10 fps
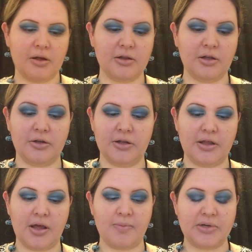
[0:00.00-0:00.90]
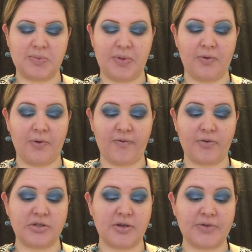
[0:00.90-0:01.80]
Clearly that must be a
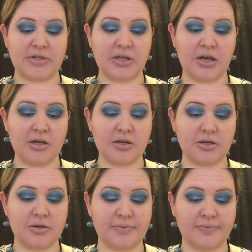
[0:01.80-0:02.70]
reference of a song.